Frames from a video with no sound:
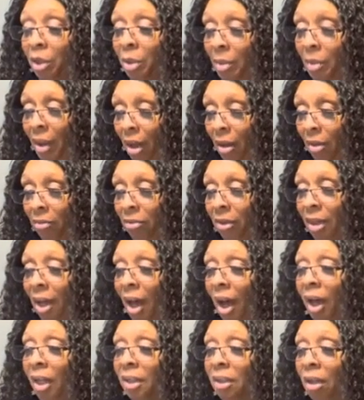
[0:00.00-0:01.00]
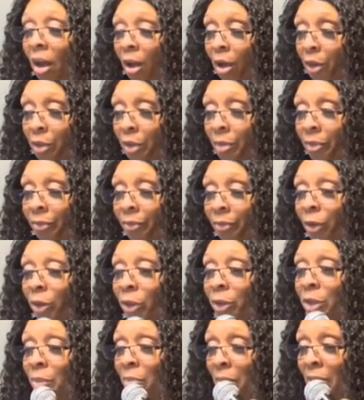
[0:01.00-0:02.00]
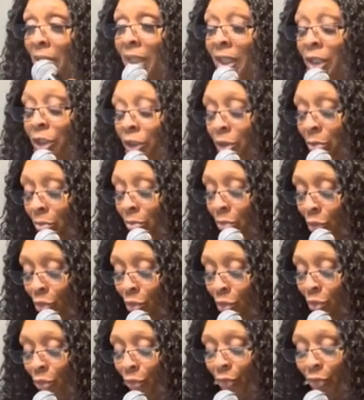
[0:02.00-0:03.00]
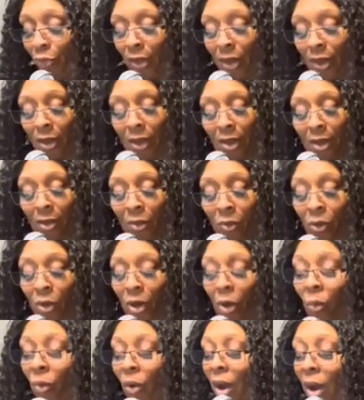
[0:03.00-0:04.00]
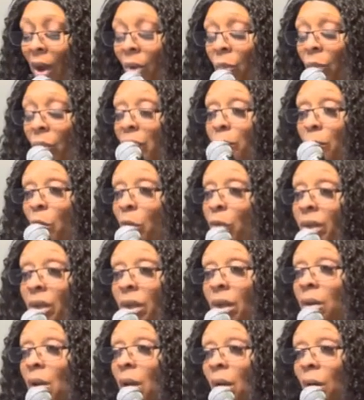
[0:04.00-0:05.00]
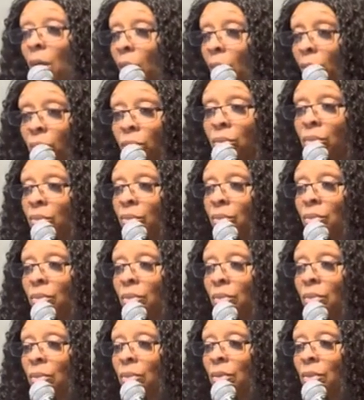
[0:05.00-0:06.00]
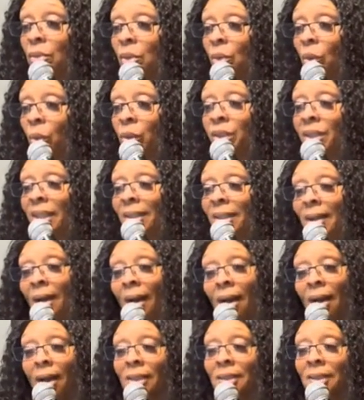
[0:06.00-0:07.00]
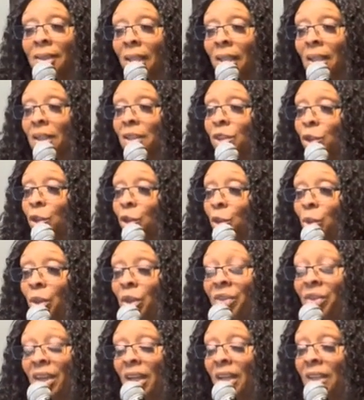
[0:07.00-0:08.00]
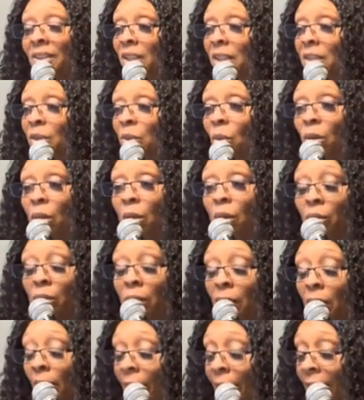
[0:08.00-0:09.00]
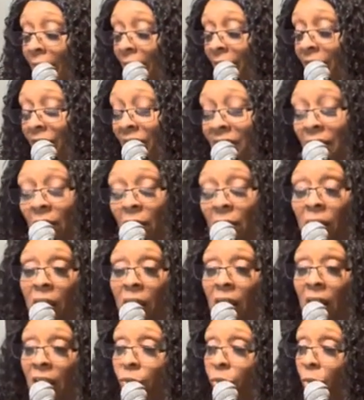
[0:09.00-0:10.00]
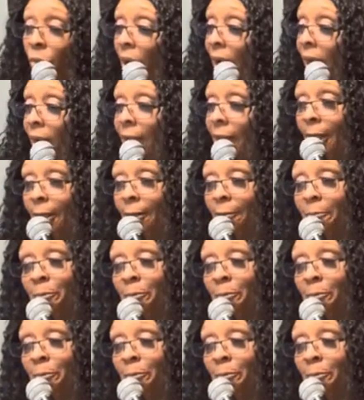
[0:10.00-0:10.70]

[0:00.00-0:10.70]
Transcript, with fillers: him out. God called him for dominion to move. What, what, are we moving on our own? Or did God tell us to do the things that's going on in our life that's got our life rocky